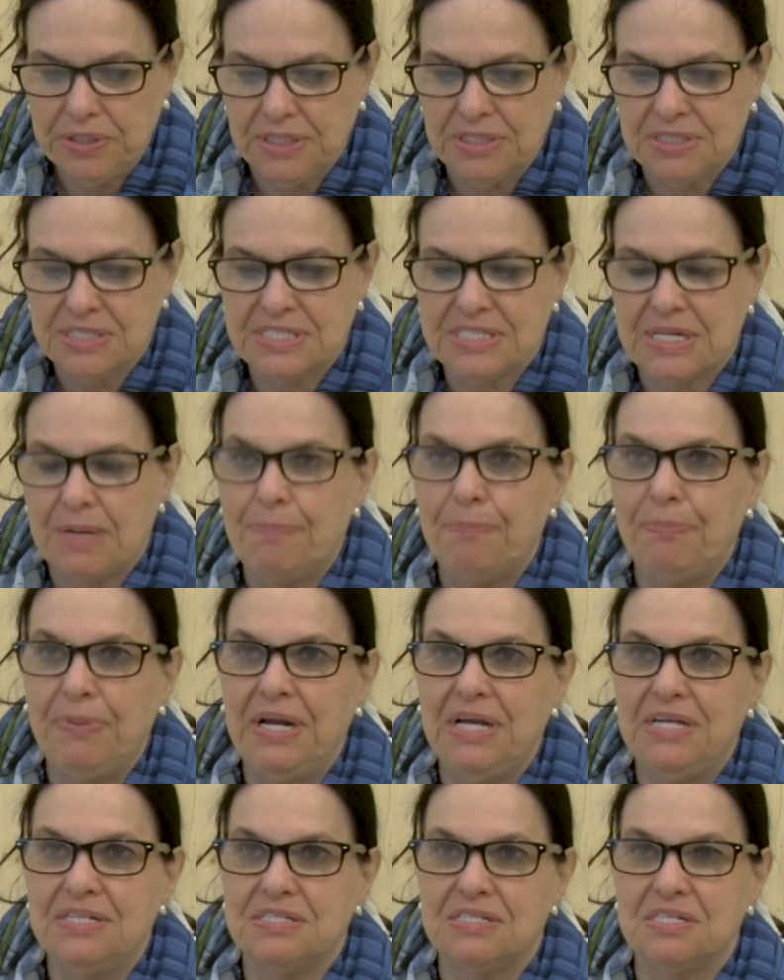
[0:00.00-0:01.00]
In some
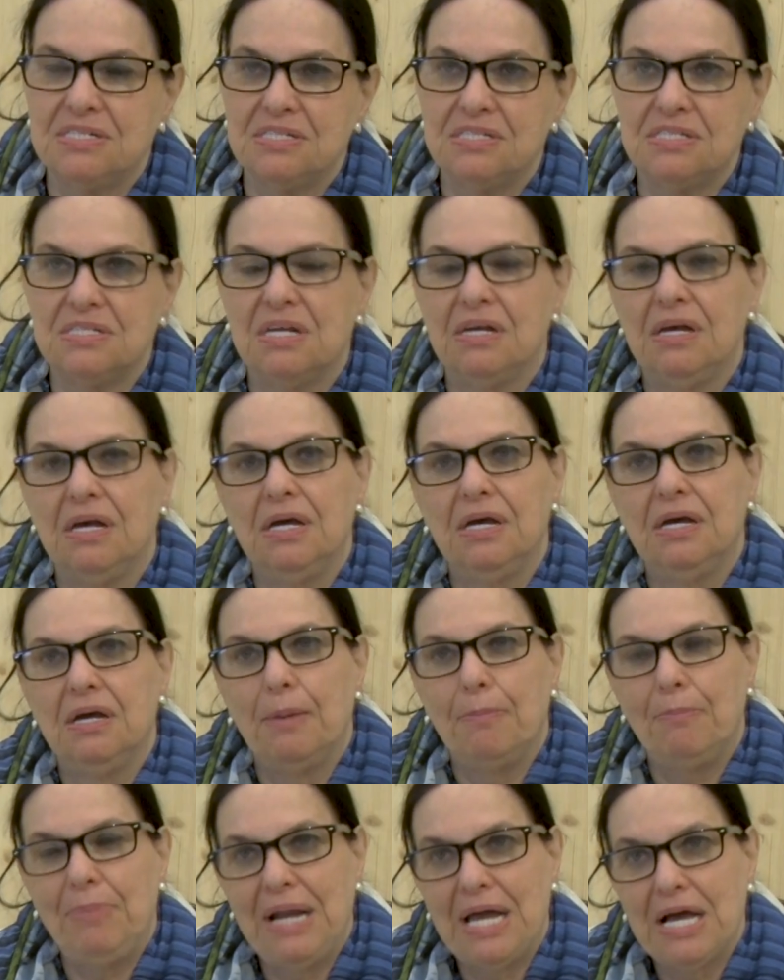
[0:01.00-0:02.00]
places,
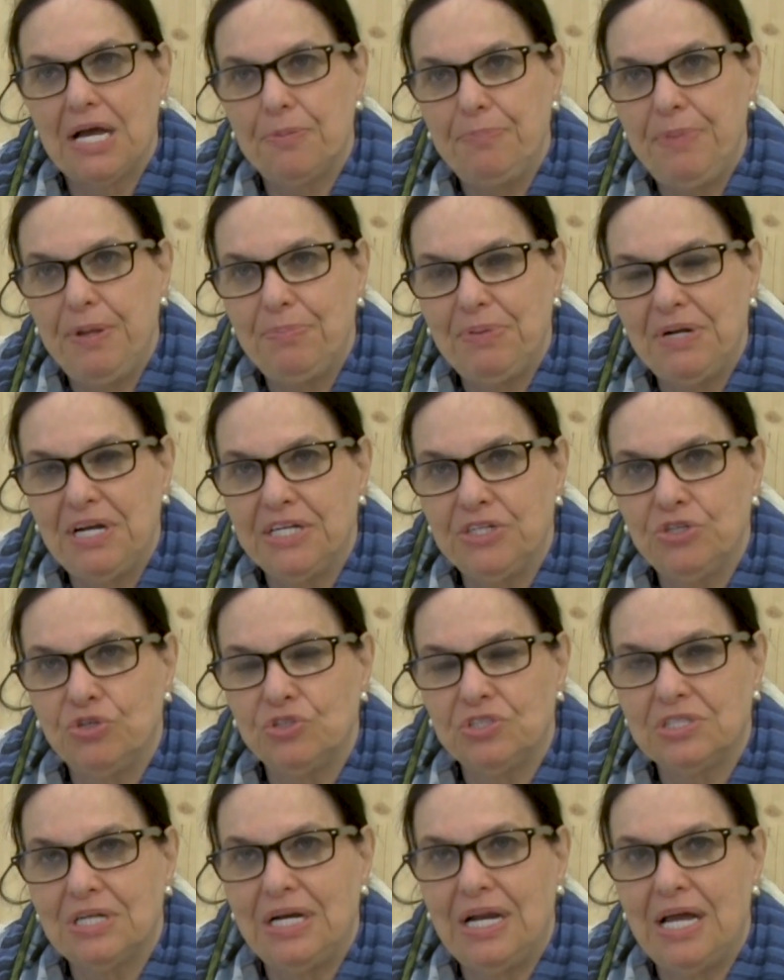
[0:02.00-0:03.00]
black people are
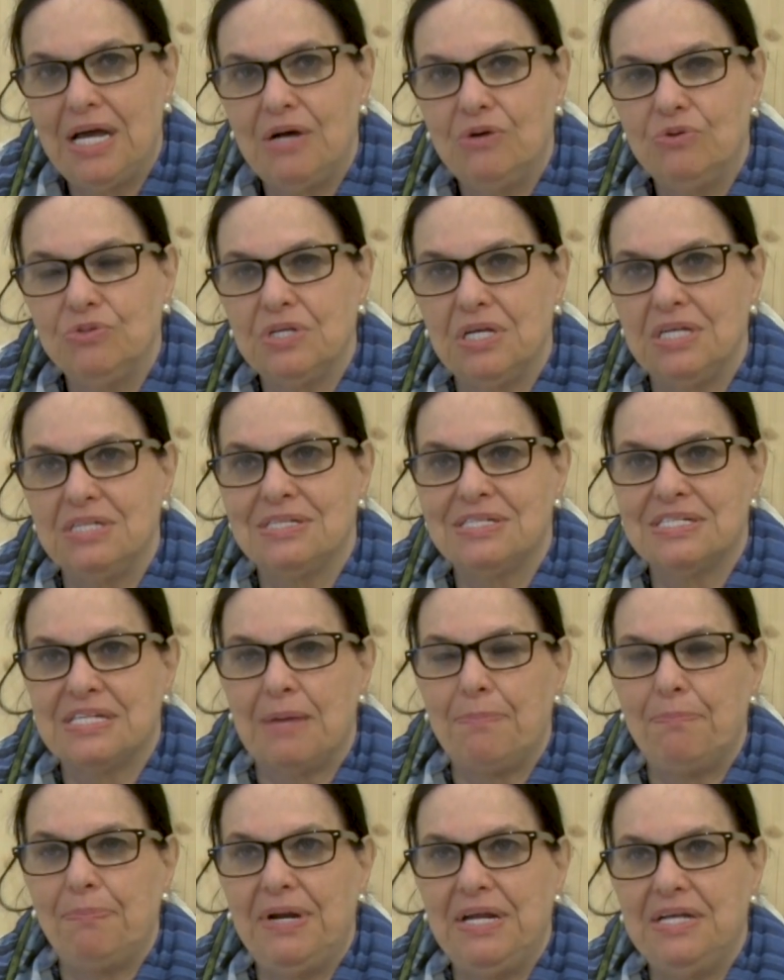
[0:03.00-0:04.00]
not allowed. In
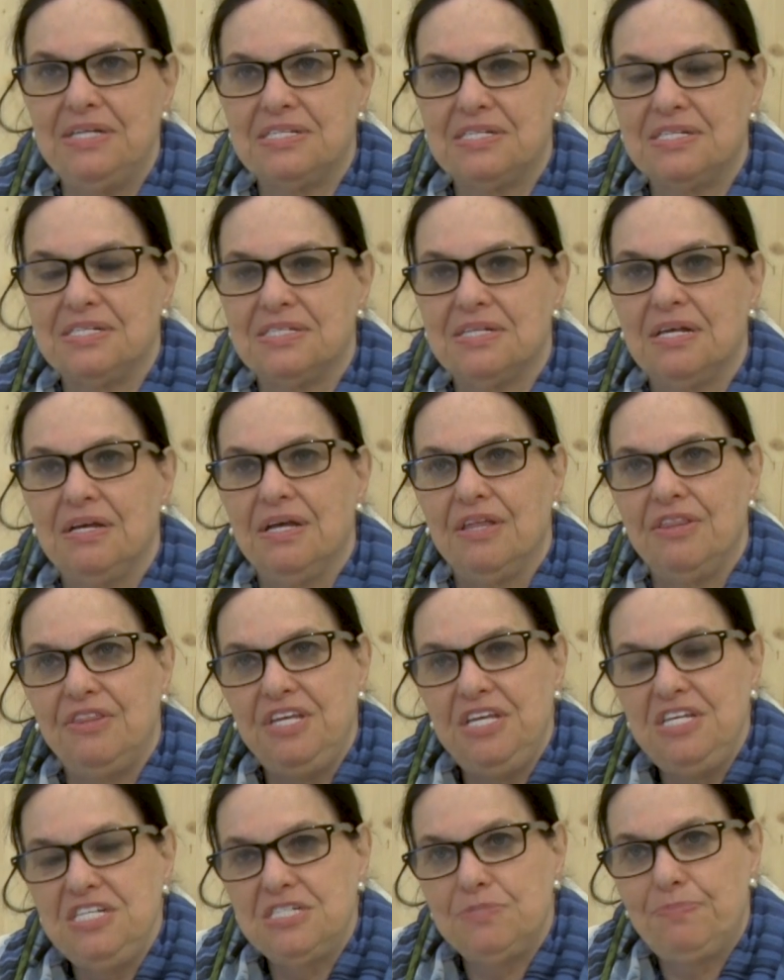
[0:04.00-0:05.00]
some places,
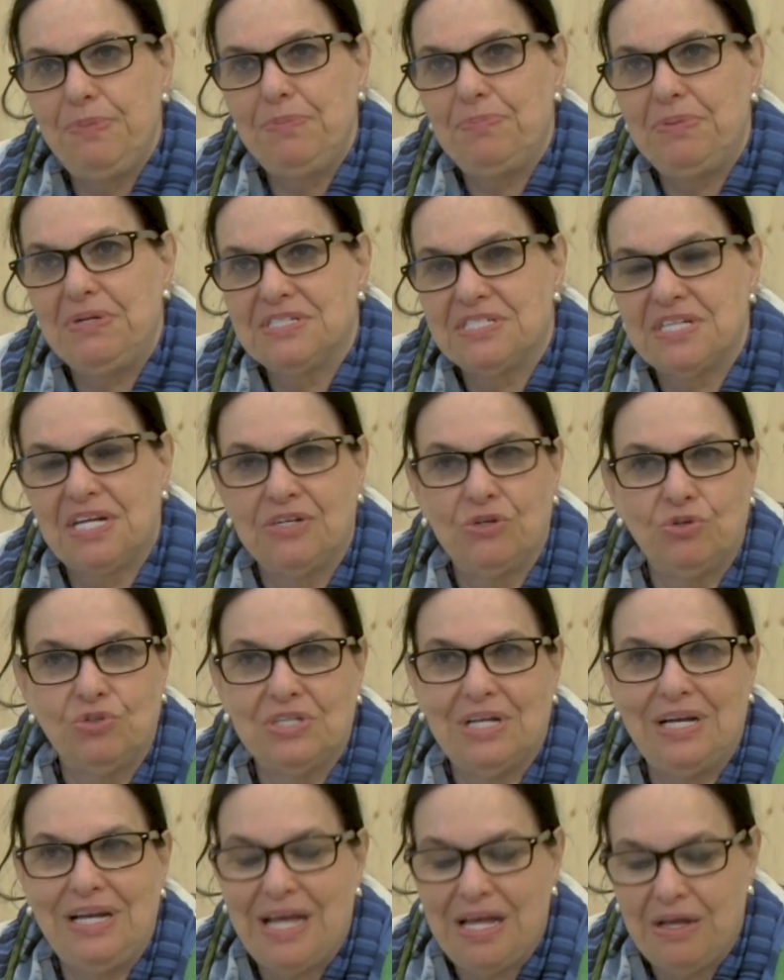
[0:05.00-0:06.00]
these peoples are not
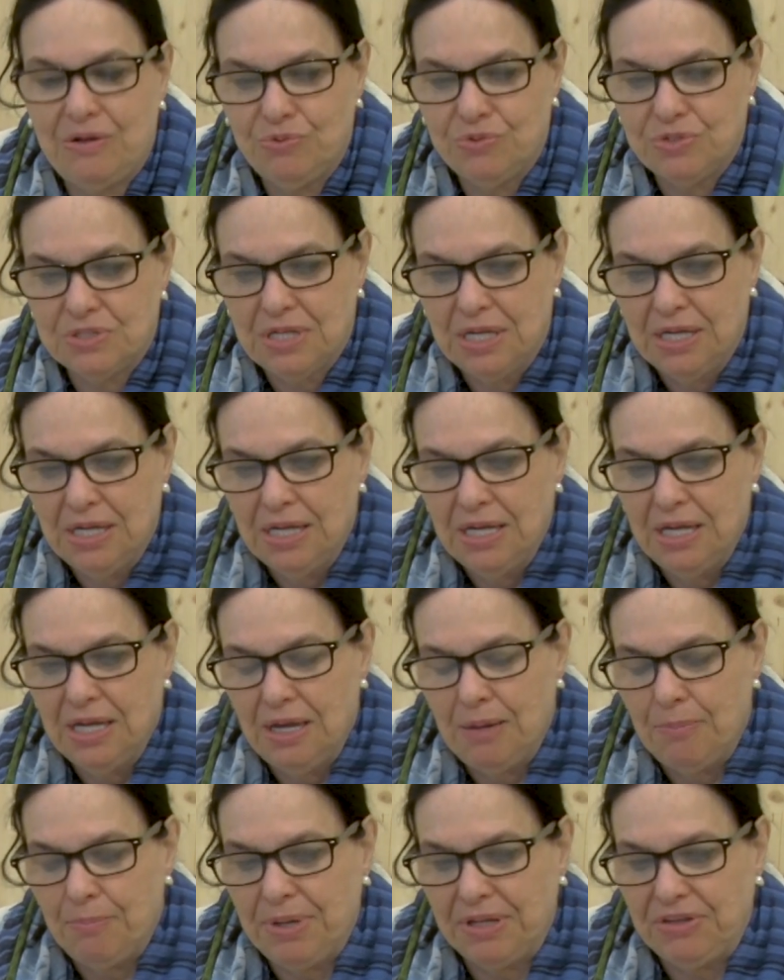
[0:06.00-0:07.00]
allowed.
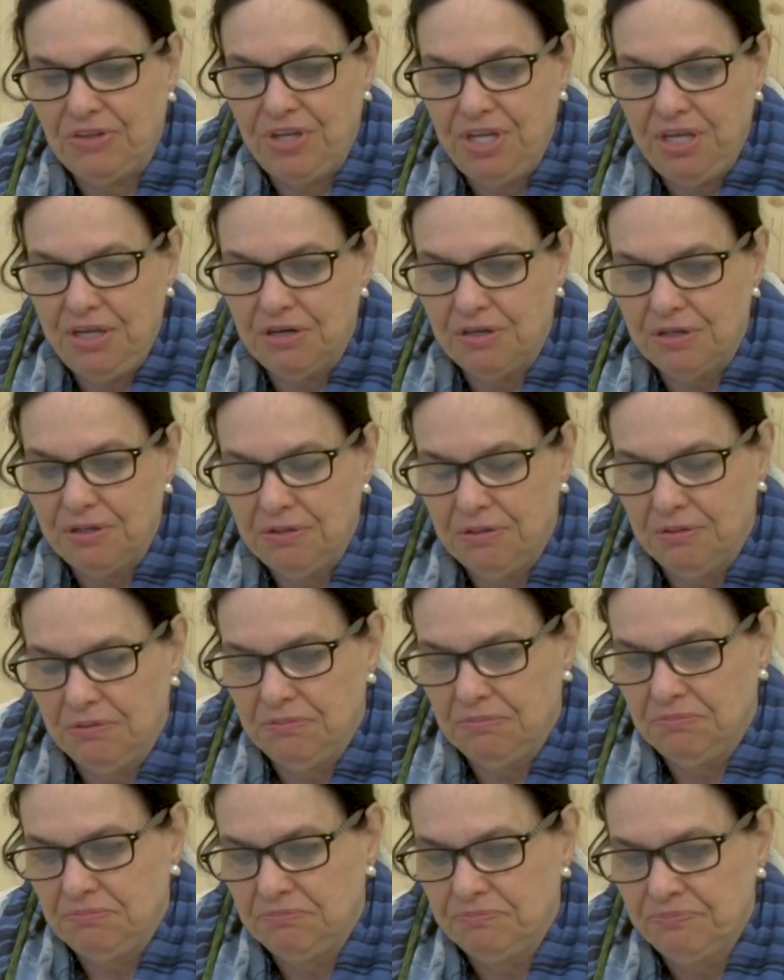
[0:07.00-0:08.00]
But here,
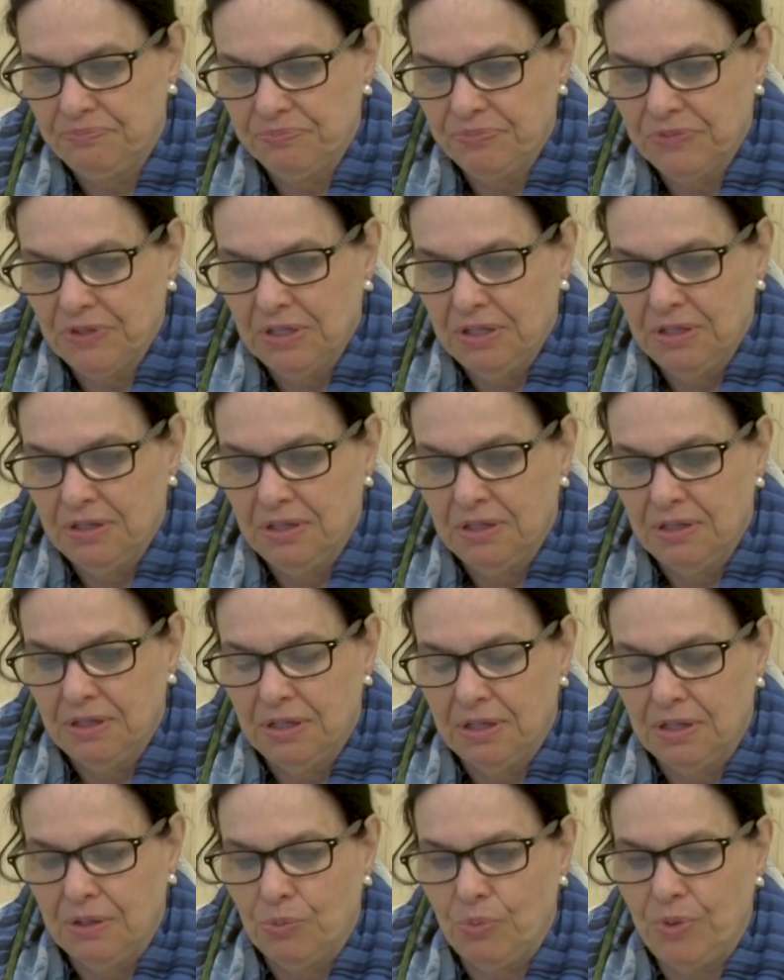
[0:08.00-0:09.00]

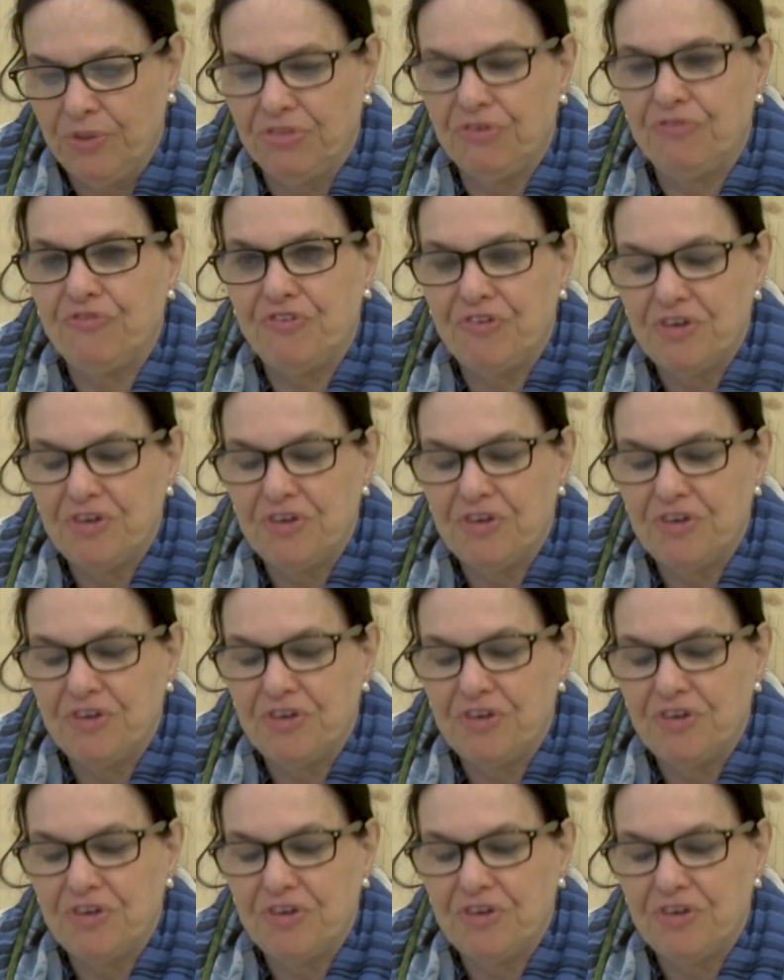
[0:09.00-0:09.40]
when the